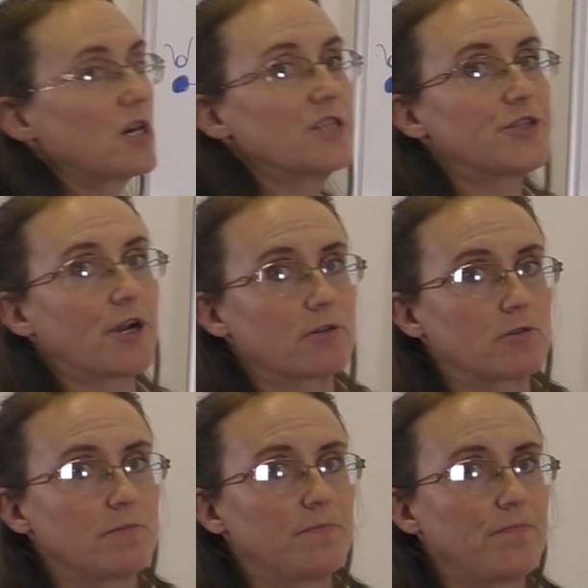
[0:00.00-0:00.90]

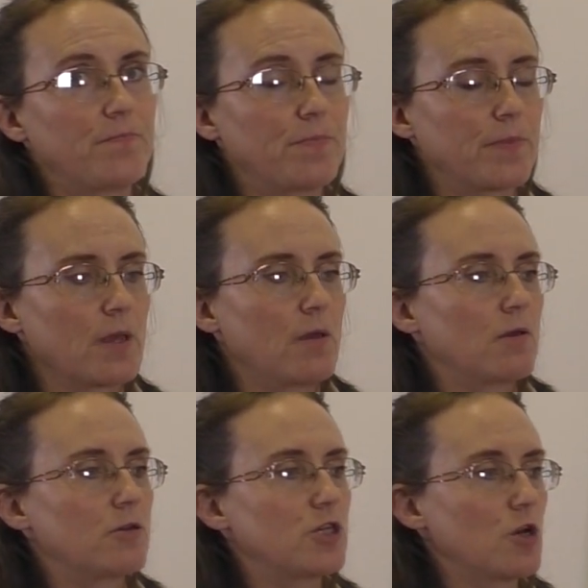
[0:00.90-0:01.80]
interviews, usually
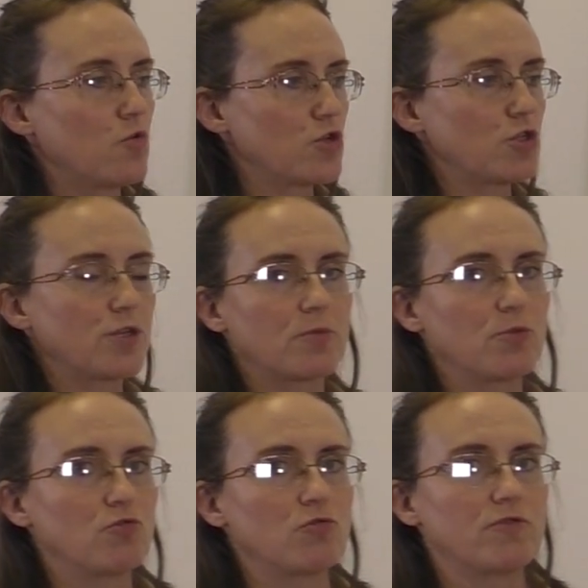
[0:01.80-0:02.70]

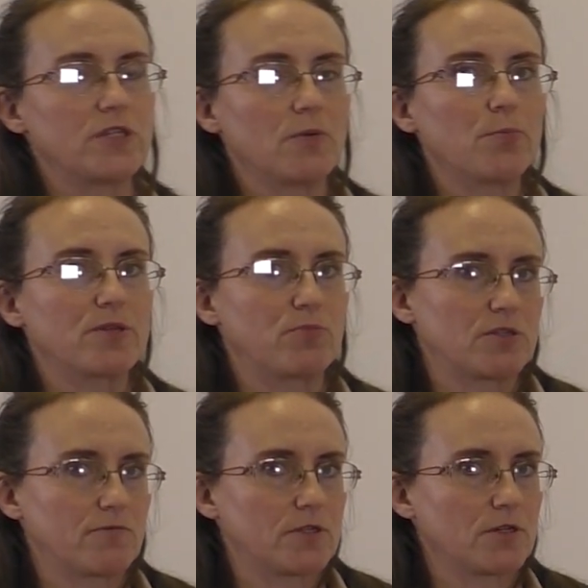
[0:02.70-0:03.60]
telephone interviews
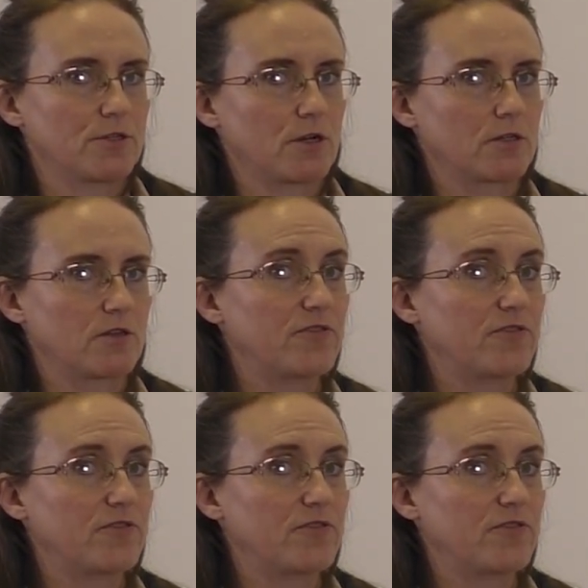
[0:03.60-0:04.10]
take place.